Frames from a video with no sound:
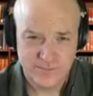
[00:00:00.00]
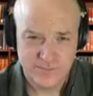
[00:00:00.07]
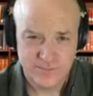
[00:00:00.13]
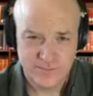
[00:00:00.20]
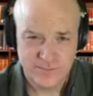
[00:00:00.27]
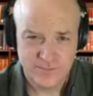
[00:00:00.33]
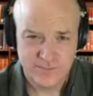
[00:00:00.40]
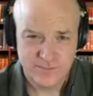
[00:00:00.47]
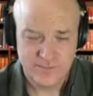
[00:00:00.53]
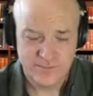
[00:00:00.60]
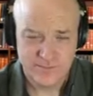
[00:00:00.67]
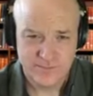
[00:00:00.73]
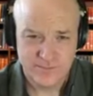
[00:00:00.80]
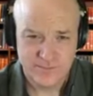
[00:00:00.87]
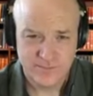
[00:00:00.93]

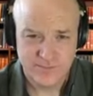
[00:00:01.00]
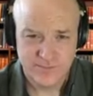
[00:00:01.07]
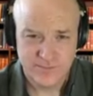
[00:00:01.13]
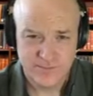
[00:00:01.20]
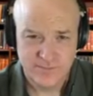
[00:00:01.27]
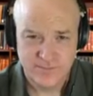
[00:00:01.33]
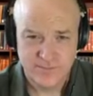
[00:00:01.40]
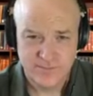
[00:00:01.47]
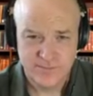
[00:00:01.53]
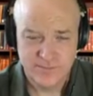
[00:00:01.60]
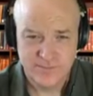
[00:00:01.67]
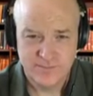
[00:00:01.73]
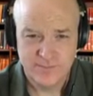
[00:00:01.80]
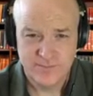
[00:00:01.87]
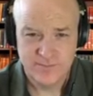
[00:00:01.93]

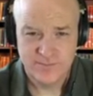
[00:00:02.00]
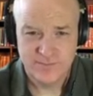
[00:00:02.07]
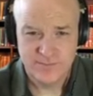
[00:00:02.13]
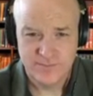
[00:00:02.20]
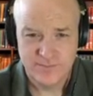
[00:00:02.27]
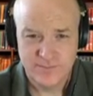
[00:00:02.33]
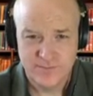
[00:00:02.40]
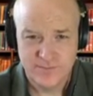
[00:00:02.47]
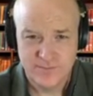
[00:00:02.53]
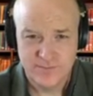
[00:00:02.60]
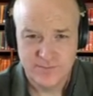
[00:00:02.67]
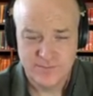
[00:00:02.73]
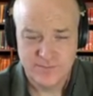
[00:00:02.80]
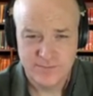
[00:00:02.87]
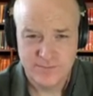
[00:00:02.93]

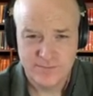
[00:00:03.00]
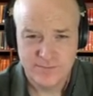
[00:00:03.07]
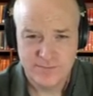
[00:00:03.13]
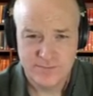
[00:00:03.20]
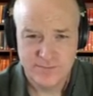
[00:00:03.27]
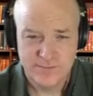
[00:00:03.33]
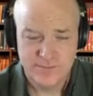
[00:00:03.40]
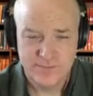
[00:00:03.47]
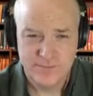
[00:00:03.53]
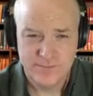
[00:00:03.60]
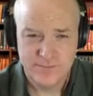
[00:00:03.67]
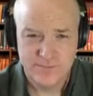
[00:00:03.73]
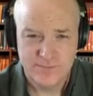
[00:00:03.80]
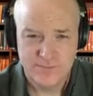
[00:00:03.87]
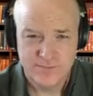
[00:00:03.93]

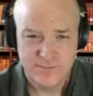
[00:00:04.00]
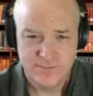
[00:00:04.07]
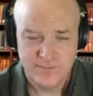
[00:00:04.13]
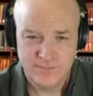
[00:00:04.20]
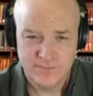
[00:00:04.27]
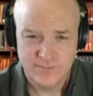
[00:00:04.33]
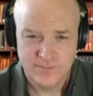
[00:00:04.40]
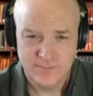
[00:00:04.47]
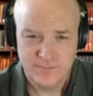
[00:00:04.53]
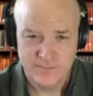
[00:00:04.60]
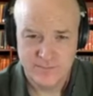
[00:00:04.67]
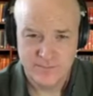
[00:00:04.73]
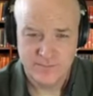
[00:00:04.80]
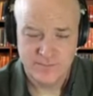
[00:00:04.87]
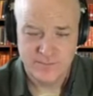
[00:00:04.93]

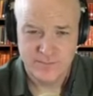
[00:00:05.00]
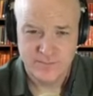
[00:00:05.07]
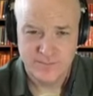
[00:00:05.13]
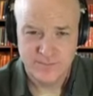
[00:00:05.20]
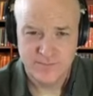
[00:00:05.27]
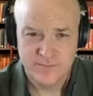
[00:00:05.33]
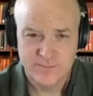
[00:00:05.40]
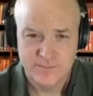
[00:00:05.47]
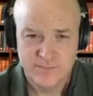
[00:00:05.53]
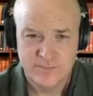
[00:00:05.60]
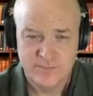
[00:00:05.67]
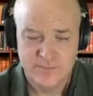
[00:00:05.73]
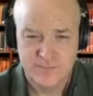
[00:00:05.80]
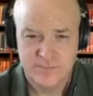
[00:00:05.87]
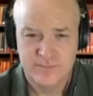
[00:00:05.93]

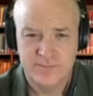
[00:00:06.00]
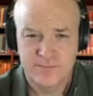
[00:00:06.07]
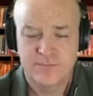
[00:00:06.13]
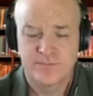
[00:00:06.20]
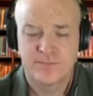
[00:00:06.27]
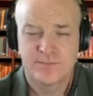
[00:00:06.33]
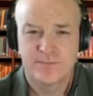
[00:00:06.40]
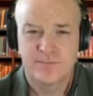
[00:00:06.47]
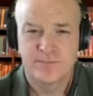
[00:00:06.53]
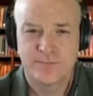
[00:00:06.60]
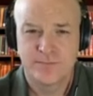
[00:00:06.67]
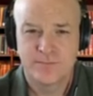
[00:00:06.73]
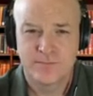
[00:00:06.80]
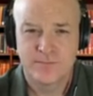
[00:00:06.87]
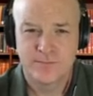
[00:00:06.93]

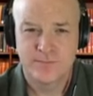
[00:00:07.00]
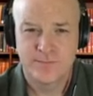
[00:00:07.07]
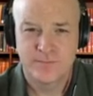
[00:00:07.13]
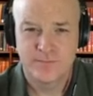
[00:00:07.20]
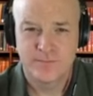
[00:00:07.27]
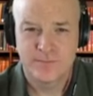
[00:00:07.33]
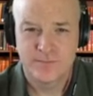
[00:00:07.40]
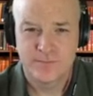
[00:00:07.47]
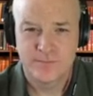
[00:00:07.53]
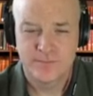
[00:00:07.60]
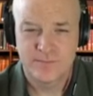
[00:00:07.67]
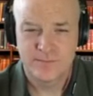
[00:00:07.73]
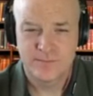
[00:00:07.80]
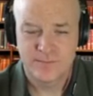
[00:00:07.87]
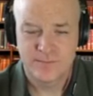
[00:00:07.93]
[no speech]